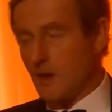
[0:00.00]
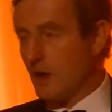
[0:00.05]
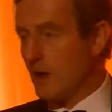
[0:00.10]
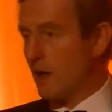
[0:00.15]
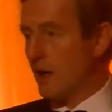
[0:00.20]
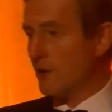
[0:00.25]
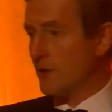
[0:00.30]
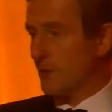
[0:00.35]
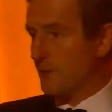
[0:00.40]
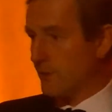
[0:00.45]
I
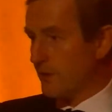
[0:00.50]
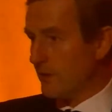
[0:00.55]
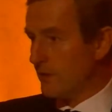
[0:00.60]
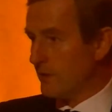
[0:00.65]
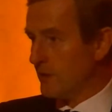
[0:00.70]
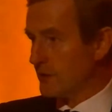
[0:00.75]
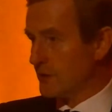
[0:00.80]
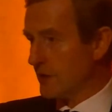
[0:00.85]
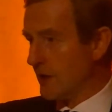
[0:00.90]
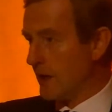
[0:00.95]
had the
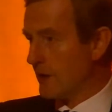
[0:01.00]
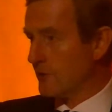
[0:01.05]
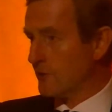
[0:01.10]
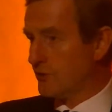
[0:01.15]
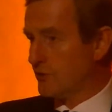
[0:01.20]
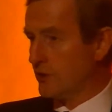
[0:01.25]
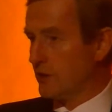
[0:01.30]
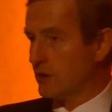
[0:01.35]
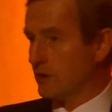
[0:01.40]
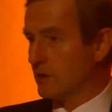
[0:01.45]
privilege
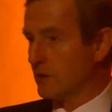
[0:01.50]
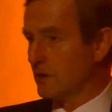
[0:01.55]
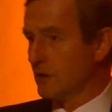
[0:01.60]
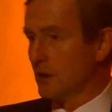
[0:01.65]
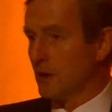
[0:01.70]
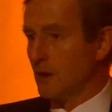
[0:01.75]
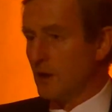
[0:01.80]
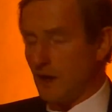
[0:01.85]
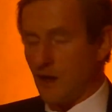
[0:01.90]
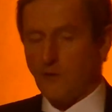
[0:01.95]
last year
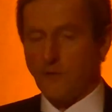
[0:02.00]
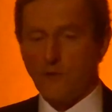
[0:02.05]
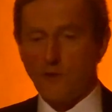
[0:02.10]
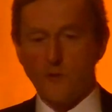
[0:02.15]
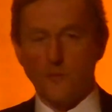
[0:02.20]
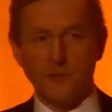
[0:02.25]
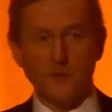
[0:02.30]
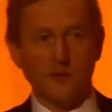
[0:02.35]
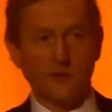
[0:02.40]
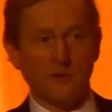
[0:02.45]
of
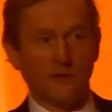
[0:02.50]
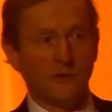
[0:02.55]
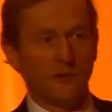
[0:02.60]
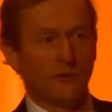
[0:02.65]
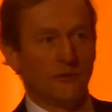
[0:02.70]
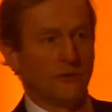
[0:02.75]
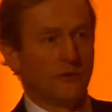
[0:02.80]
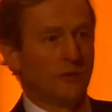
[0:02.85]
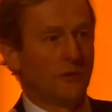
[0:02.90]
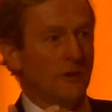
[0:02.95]
opening the
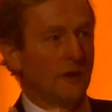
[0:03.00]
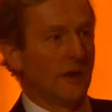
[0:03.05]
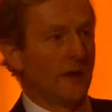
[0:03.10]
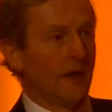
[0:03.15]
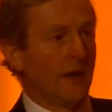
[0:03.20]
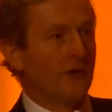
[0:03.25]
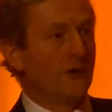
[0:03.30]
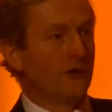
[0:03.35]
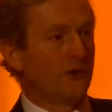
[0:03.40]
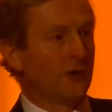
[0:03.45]
new
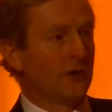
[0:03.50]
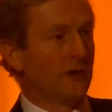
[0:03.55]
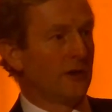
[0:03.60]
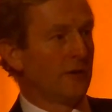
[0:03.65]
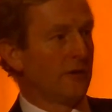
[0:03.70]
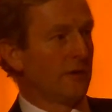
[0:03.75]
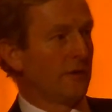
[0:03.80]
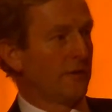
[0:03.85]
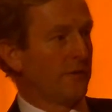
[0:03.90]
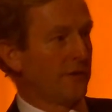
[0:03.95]

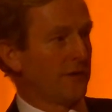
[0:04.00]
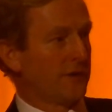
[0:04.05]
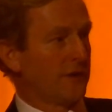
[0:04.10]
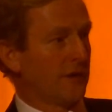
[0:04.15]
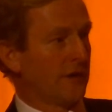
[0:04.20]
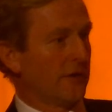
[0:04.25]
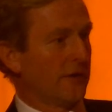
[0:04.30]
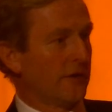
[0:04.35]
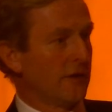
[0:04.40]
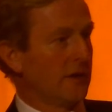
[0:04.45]
engineering
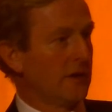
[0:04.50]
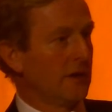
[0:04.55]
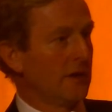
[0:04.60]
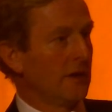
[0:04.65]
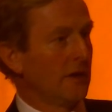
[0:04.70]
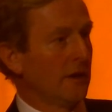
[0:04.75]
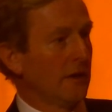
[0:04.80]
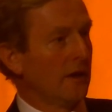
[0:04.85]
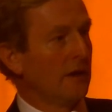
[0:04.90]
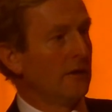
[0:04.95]
facility
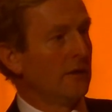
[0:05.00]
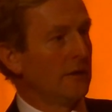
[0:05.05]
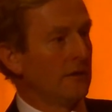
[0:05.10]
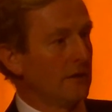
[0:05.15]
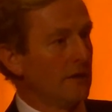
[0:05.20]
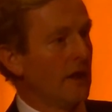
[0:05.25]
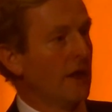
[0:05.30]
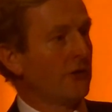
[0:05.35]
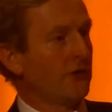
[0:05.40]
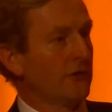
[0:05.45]
in
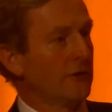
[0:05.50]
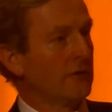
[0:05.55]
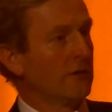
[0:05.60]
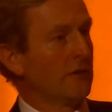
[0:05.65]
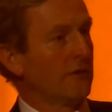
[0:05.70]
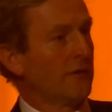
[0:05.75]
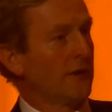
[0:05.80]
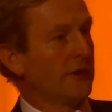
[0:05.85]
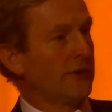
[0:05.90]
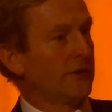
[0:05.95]
National
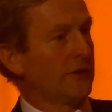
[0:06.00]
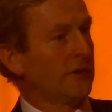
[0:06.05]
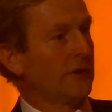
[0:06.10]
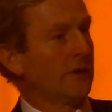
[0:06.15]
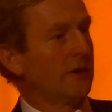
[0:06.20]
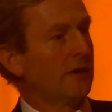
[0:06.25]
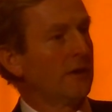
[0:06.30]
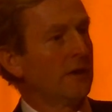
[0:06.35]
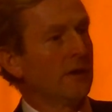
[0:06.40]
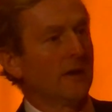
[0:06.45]

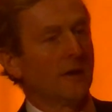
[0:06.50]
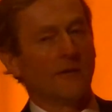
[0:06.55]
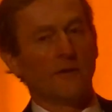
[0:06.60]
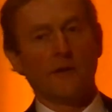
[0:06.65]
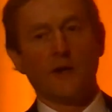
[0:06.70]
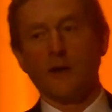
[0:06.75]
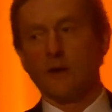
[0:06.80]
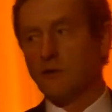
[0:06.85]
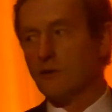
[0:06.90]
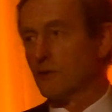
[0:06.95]
University of
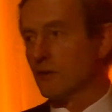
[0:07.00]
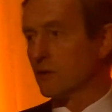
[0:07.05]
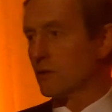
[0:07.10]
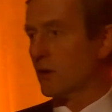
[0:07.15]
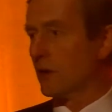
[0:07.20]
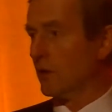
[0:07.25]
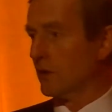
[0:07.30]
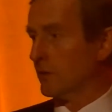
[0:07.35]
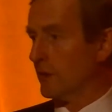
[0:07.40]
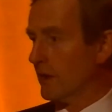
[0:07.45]
Ireland in
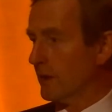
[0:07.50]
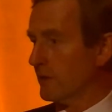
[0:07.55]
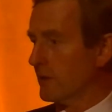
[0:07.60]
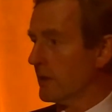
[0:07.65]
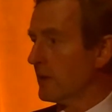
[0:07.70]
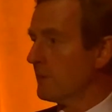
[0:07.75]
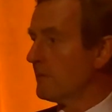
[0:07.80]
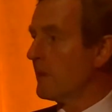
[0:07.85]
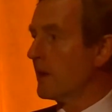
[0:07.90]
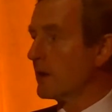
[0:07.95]
Galway.
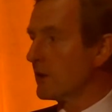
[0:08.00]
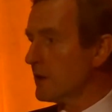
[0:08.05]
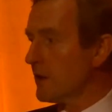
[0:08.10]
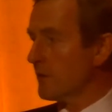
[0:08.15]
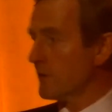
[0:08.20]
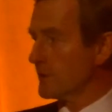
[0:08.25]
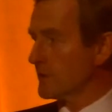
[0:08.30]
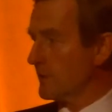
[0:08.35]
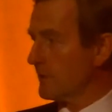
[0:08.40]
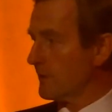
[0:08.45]

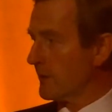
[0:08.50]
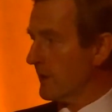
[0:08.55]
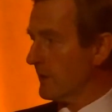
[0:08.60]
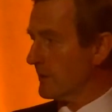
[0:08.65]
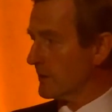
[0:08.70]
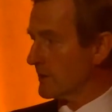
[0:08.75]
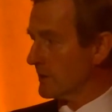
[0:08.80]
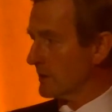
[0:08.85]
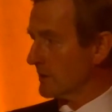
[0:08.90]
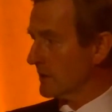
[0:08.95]
Magnificent
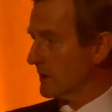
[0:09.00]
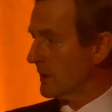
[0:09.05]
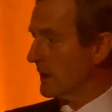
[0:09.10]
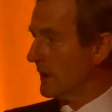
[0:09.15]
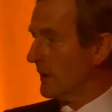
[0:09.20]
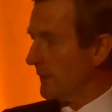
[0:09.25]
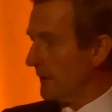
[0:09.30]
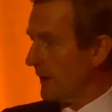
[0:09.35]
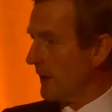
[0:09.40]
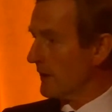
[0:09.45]
premises.
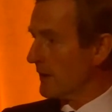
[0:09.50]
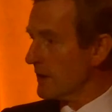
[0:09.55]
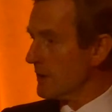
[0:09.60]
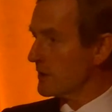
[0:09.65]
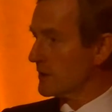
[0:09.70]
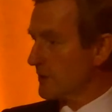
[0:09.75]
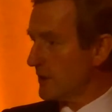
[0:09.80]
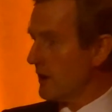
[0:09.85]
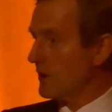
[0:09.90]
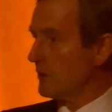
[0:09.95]
That
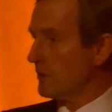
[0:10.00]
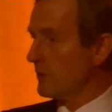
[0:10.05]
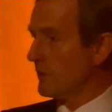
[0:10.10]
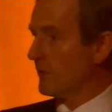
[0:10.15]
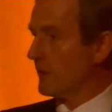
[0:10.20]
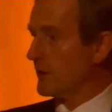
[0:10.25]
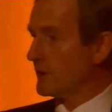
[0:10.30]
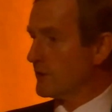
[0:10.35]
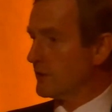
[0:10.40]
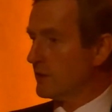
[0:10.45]
is a
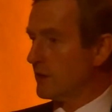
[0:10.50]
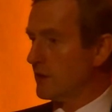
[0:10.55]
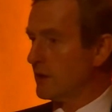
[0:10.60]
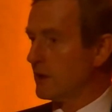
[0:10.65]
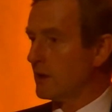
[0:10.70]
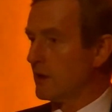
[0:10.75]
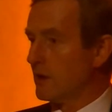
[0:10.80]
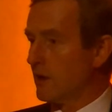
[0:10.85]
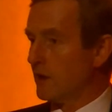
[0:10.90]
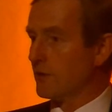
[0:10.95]

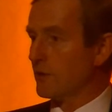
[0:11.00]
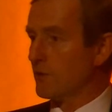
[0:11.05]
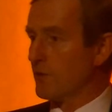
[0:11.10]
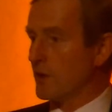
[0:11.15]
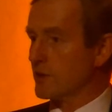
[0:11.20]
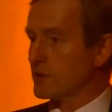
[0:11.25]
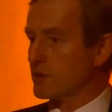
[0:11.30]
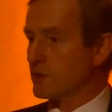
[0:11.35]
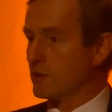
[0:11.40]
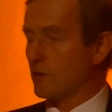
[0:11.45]
university on the
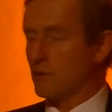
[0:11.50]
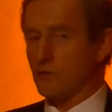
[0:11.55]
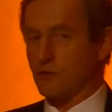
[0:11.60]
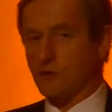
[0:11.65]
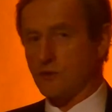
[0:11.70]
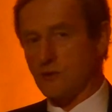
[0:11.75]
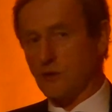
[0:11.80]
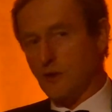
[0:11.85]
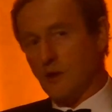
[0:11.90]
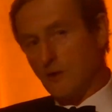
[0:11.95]
west
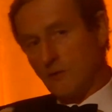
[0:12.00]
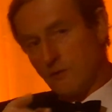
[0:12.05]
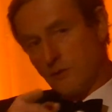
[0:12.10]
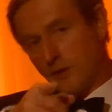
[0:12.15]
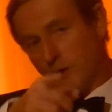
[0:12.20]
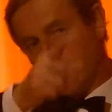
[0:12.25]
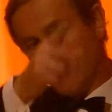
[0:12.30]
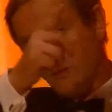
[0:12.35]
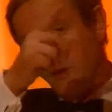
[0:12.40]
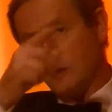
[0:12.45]
coast
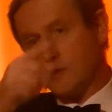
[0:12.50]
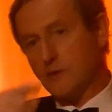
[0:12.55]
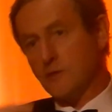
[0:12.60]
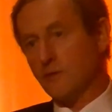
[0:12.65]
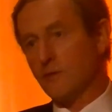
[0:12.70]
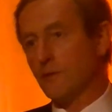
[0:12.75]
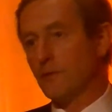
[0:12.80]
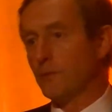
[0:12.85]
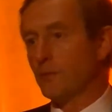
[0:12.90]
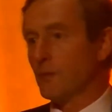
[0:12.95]
where he wasn't
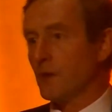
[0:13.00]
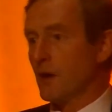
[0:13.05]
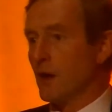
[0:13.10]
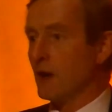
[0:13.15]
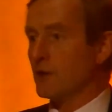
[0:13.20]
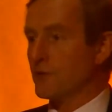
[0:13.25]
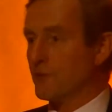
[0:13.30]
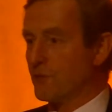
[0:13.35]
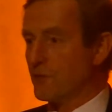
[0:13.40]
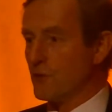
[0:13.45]

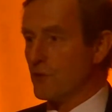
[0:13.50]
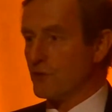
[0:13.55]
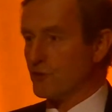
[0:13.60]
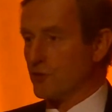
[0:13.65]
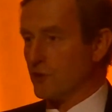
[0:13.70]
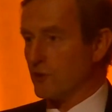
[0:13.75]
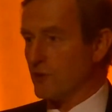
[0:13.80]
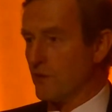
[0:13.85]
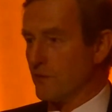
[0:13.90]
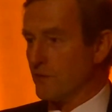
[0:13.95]
as fluent
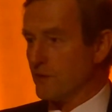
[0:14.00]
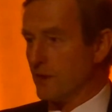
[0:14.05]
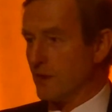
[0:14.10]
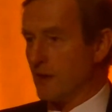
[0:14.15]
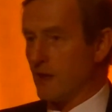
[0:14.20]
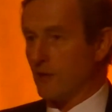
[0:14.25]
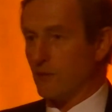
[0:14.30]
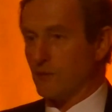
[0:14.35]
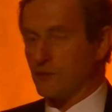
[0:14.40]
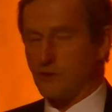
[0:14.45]
enough with the
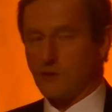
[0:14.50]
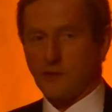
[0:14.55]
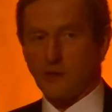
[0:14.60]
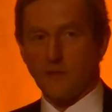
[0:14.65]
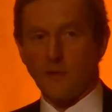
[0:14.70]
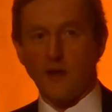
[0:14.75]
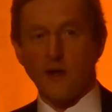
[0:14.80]
language as he